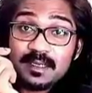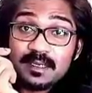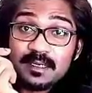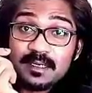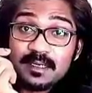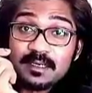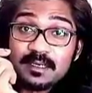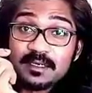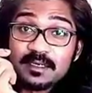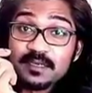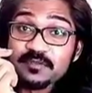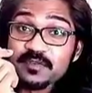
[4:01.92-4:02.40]

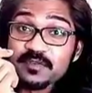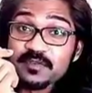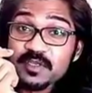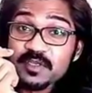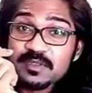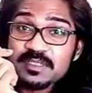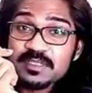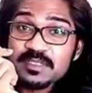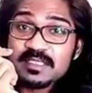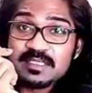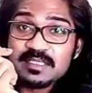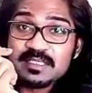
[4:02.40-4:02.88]
reviews
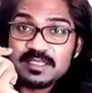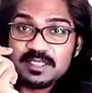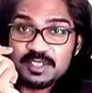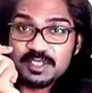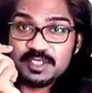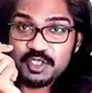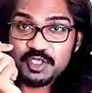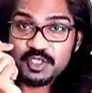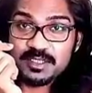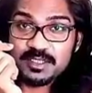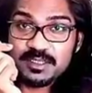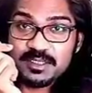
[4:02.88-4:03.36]
his
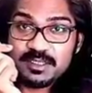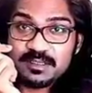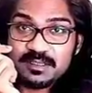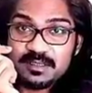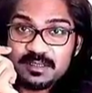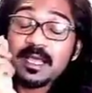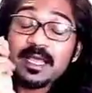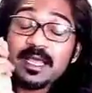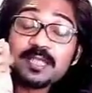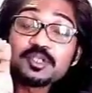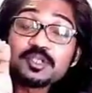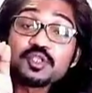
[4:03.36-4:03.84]
decision
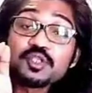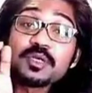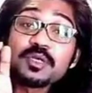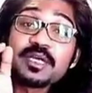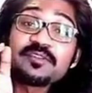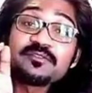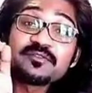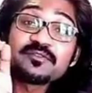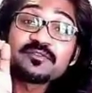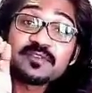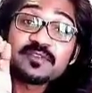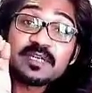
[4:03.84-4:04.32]
and to
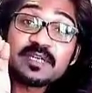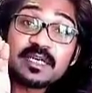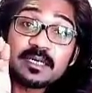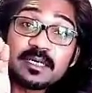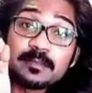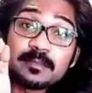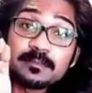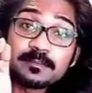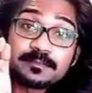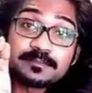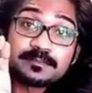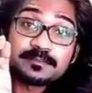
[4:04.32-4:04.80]

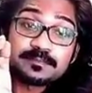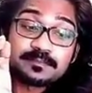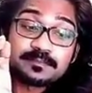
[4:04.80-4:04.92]
confirm